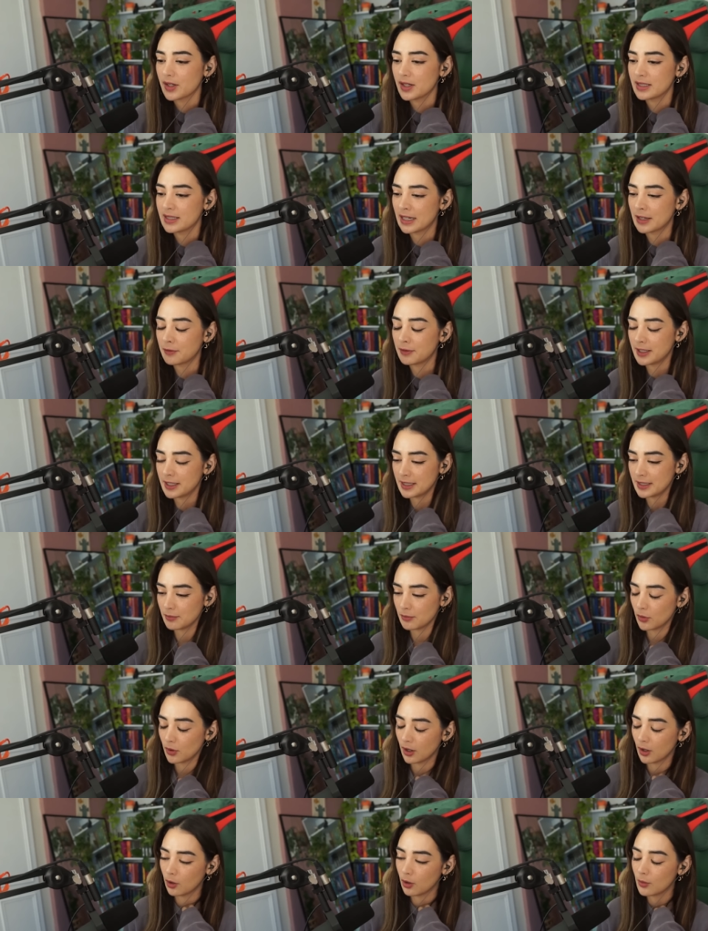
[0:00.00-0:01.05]
He's definitely
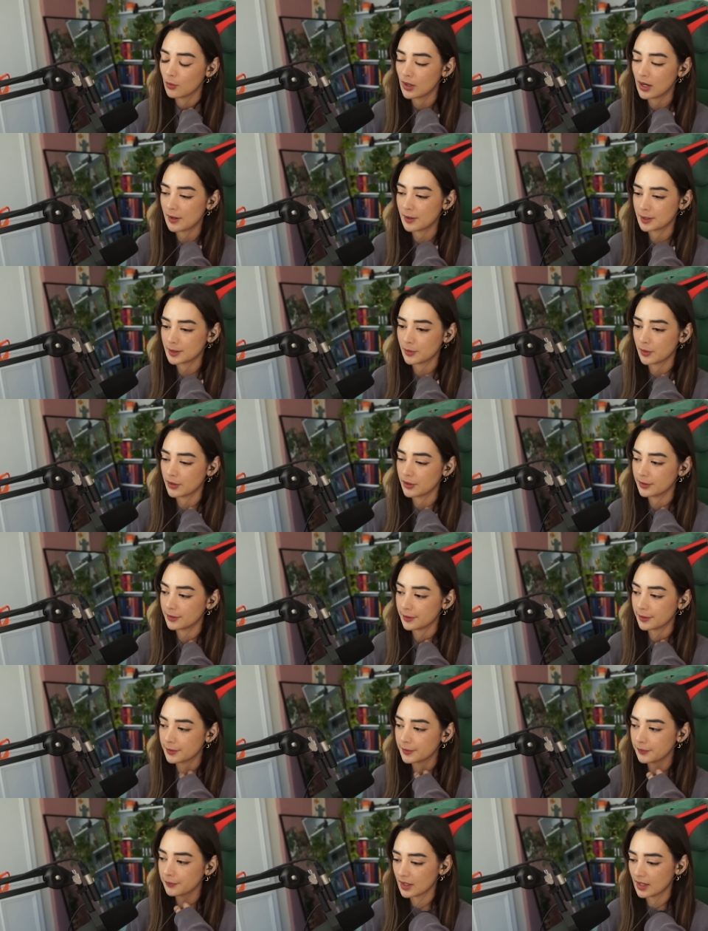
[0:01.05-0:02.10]
a lot more
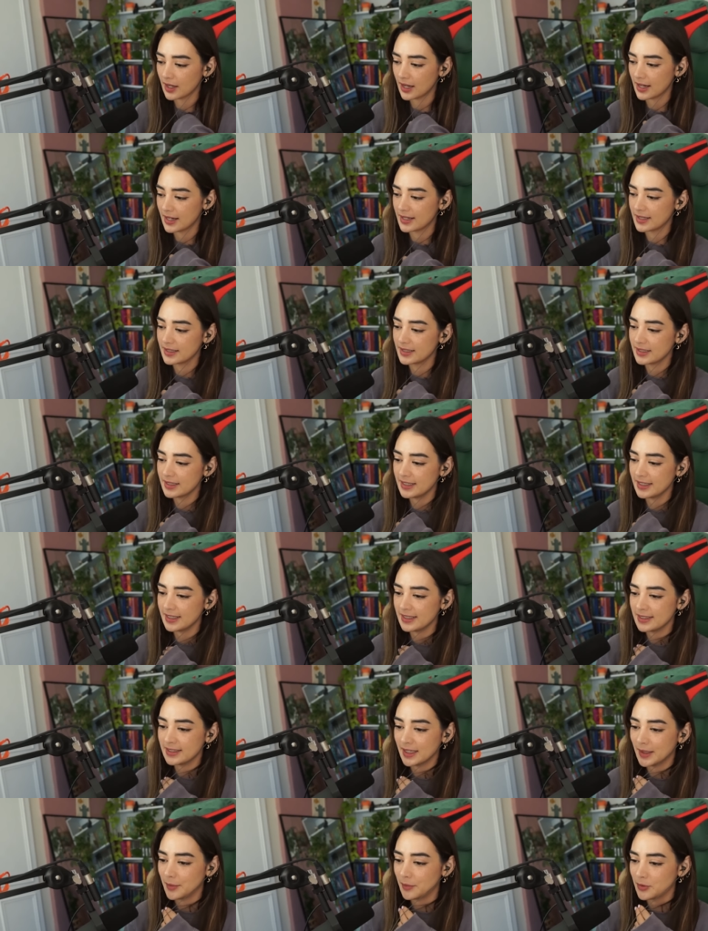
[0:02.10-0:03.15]
outspoken and he
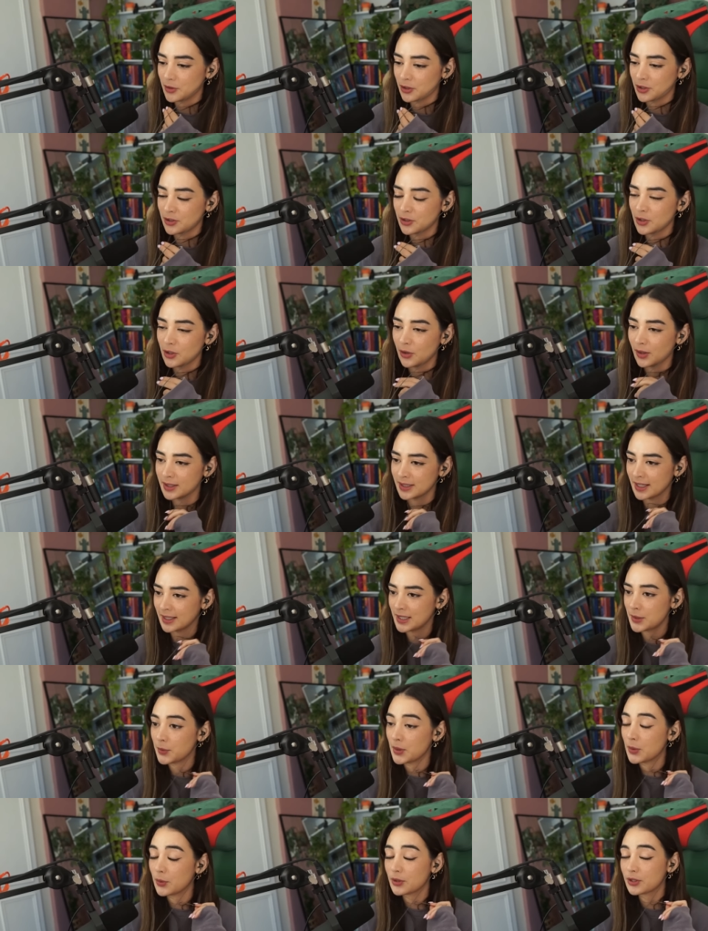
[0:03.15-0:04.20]
seems just to know exactly
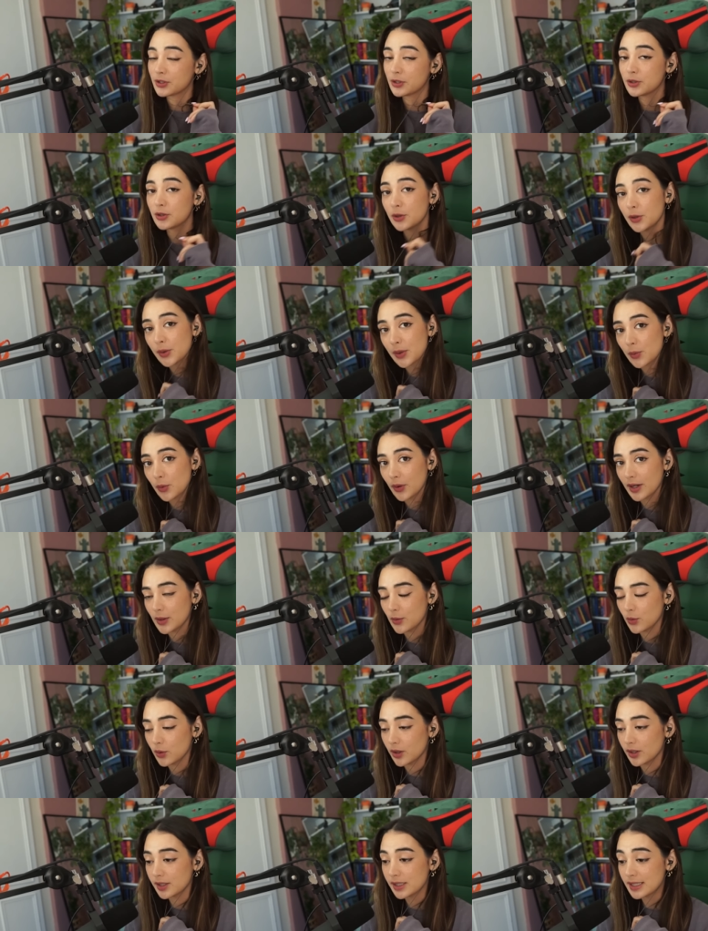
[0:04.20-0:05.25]
what he wants to do and what he
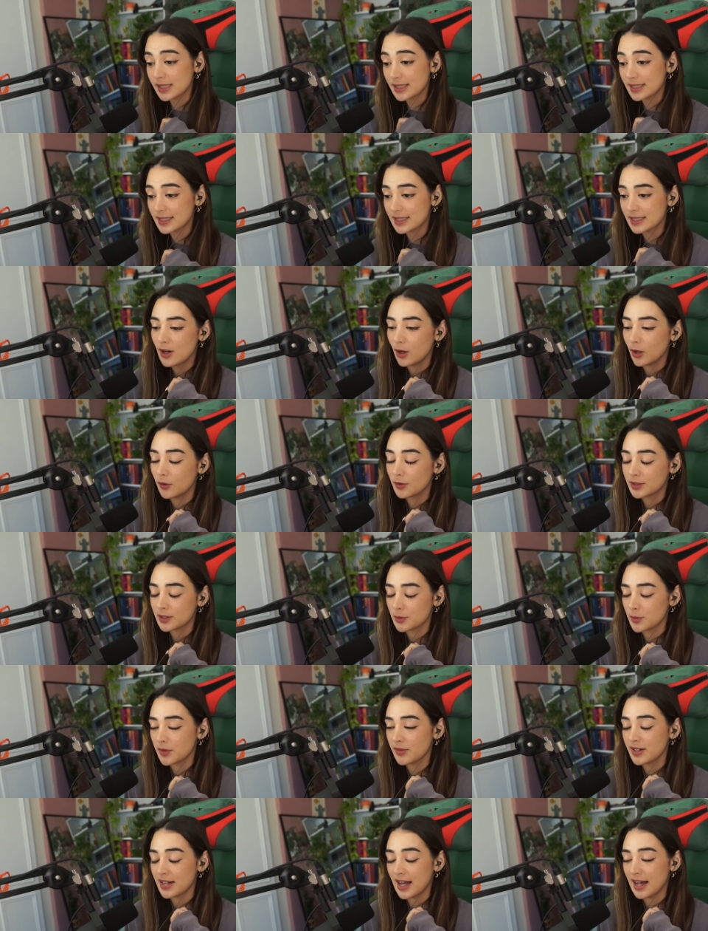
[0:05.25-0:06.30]
wants. Obviously,
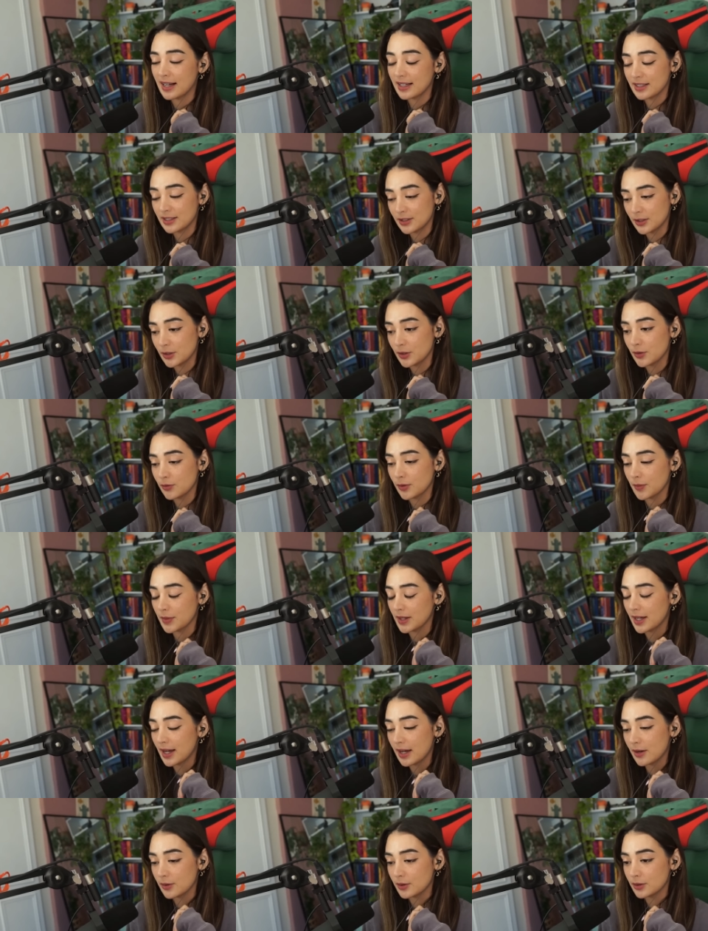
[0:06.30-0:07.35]
removing Alicent from the
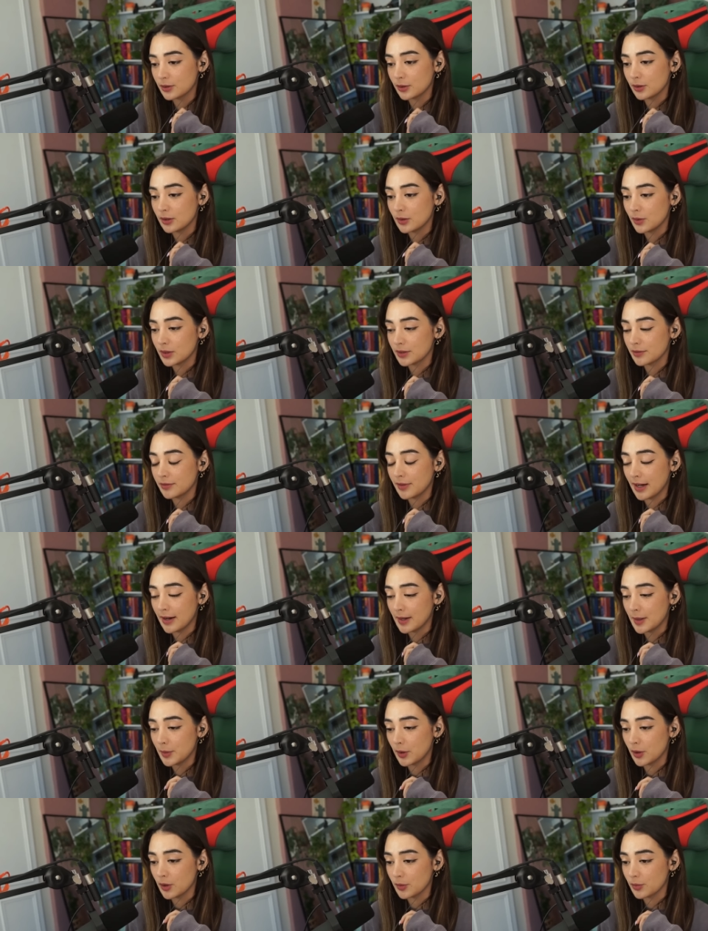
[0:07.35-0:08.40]
council was a very
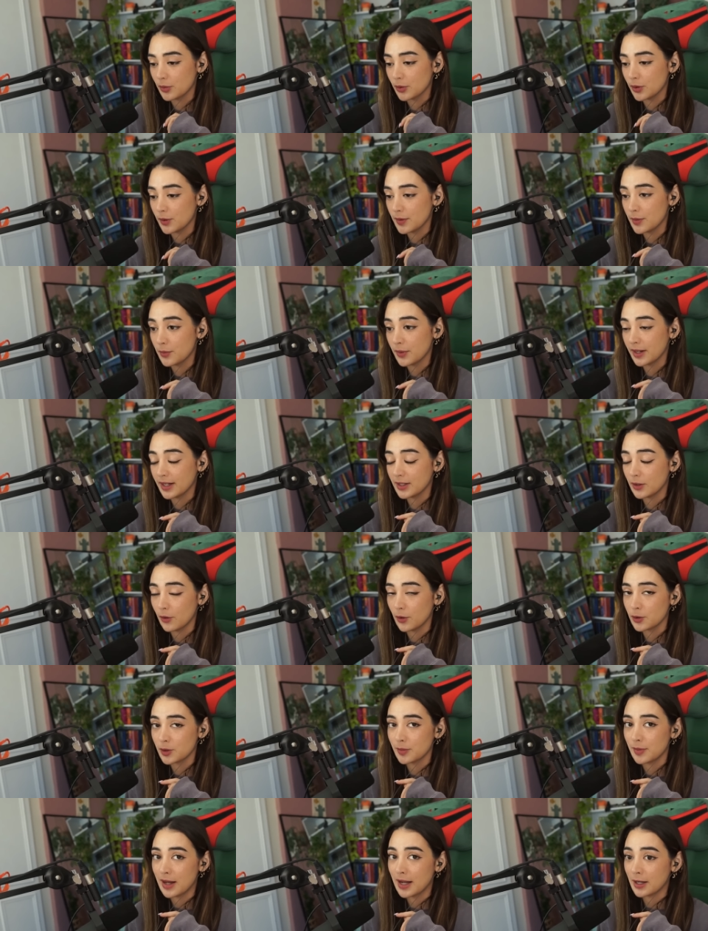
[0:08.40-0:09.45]
bold move and bringing
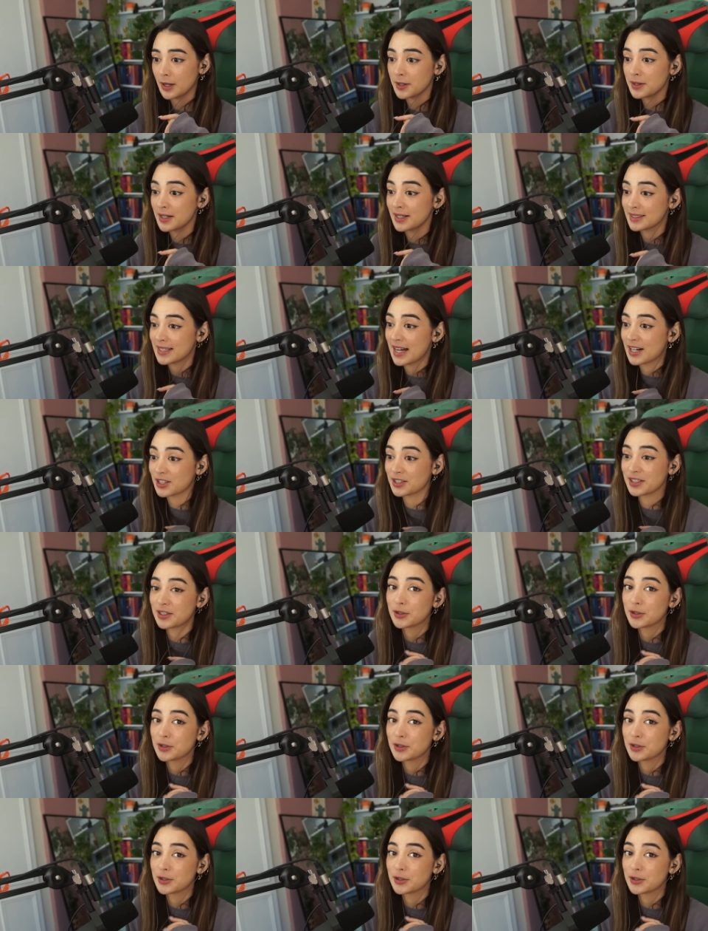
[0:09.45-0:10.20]
Otto back, I think, is actually a